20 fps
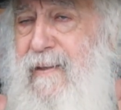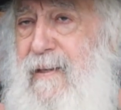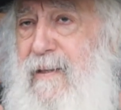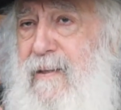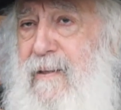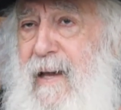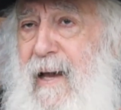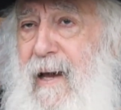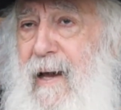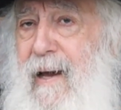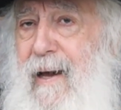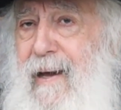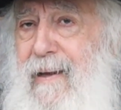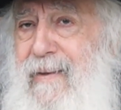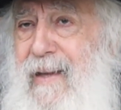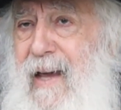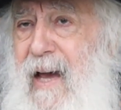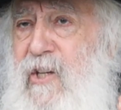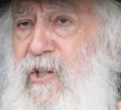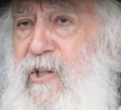is
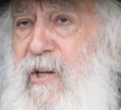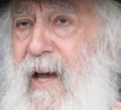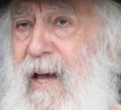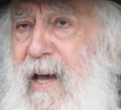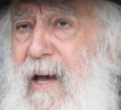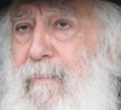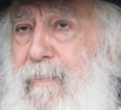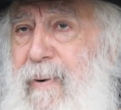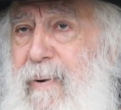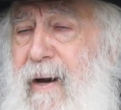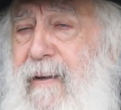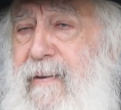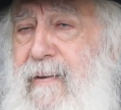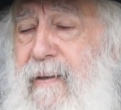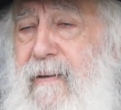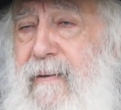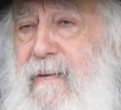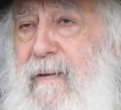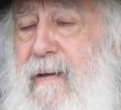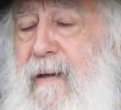the Hashgacha
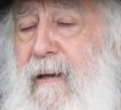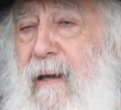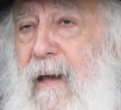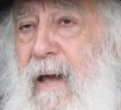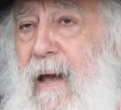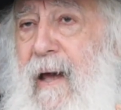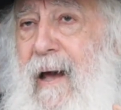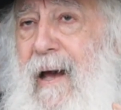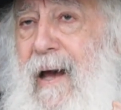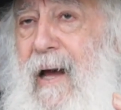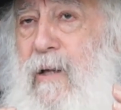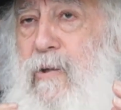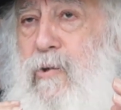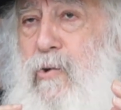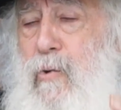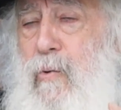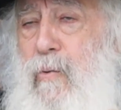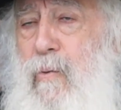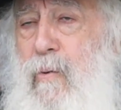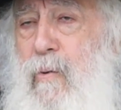Pratit. A
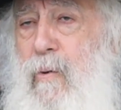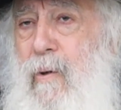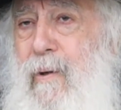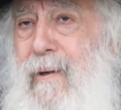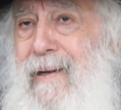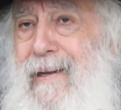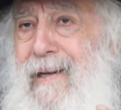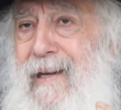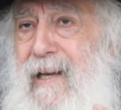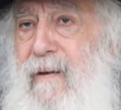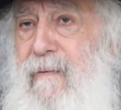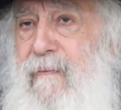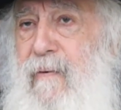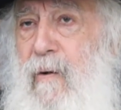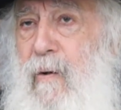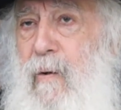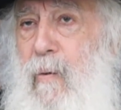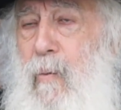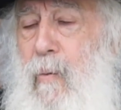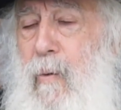Jew live
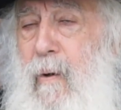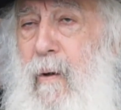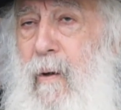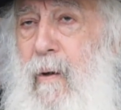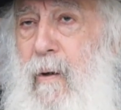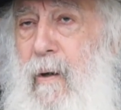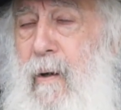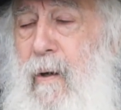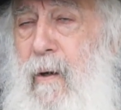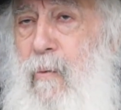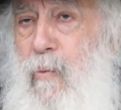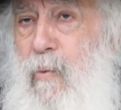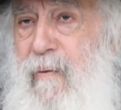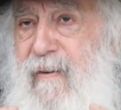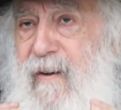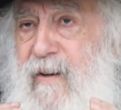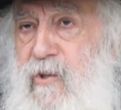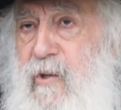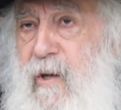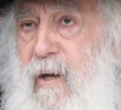with
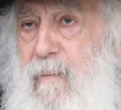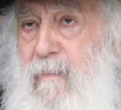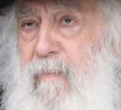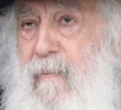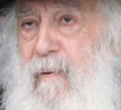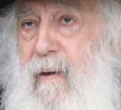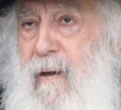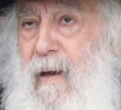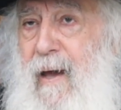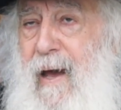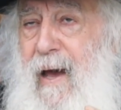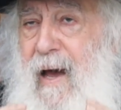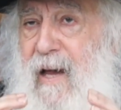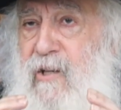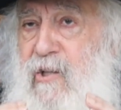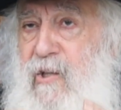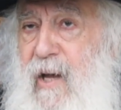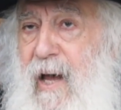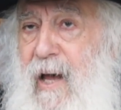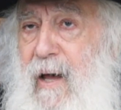Hashem,
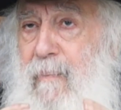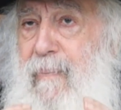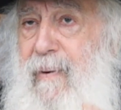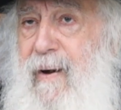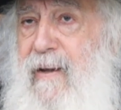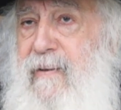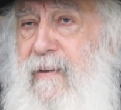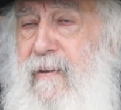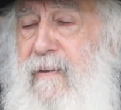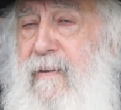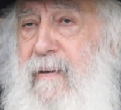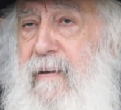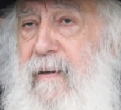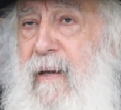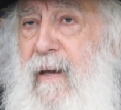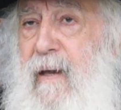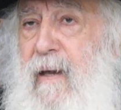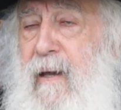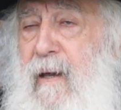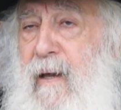Hashgacha Pratit.
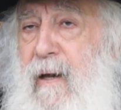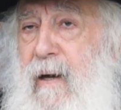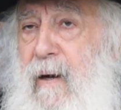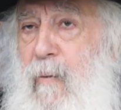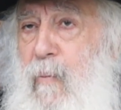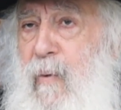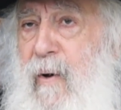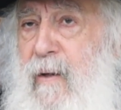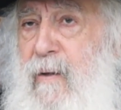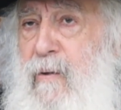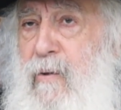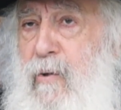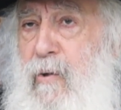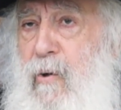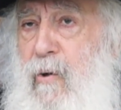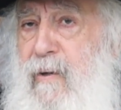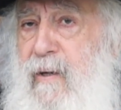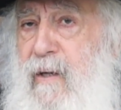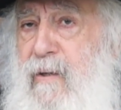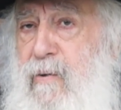When you
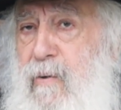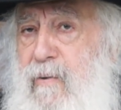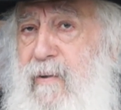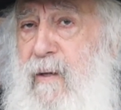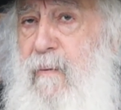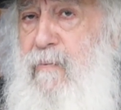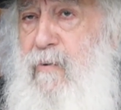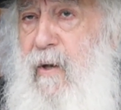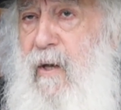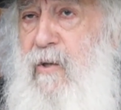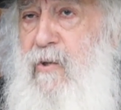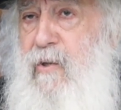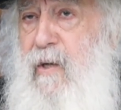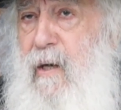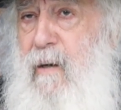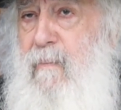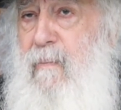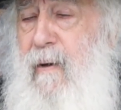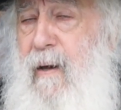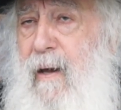connect yourself to
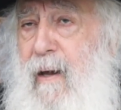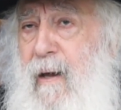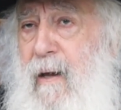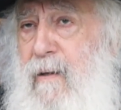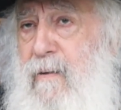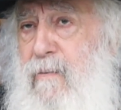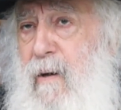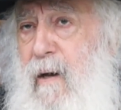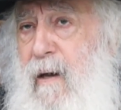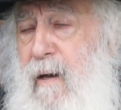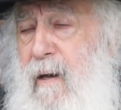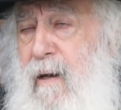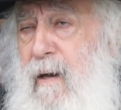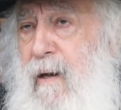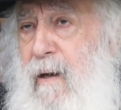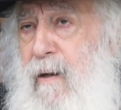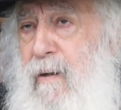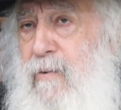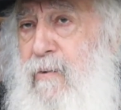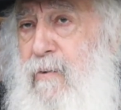Hashem, so,
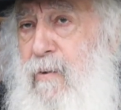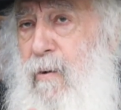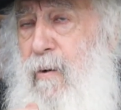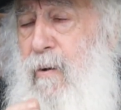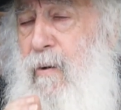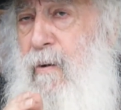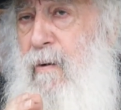so,